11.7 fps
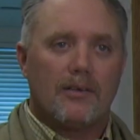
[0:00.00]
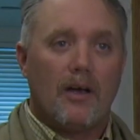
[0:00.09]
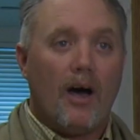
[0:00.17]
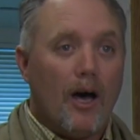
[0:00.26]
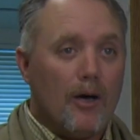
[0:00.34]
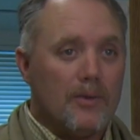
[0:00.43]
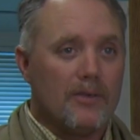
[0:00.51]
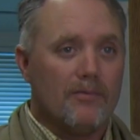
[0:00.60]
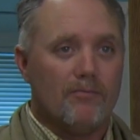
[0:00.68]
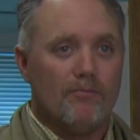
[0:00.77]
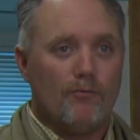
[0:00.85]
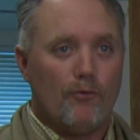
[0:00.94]
a
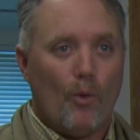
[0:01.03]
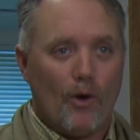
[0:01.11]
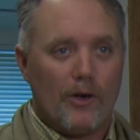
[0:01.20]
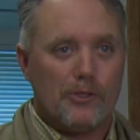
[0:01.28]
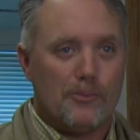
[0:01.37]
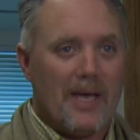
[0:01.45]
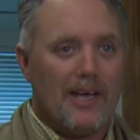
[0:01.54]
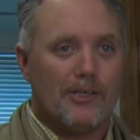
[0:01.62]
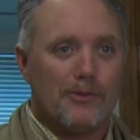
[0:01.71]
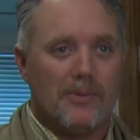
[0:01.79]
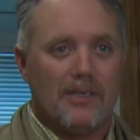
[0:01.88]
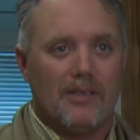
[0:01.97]
common forage
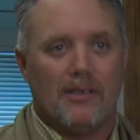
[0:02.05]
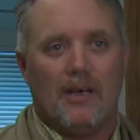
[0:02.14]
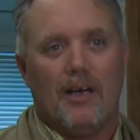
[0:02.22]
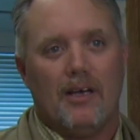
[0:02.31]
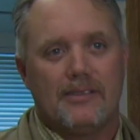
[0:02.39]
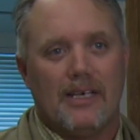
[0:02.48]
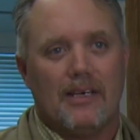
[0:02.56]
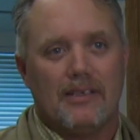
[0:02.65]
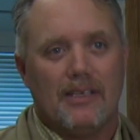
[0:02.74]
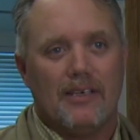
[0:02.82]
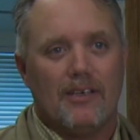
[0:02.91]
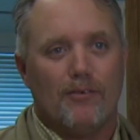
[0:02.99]
management uh,
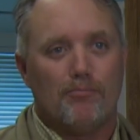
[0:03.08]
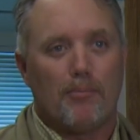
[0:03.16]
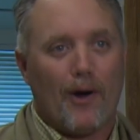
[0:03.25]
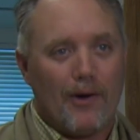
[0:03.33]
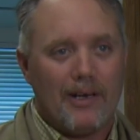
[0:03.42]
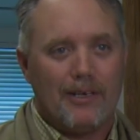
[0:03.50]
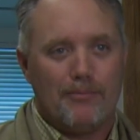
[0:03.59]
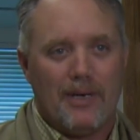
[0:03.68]
technique of burning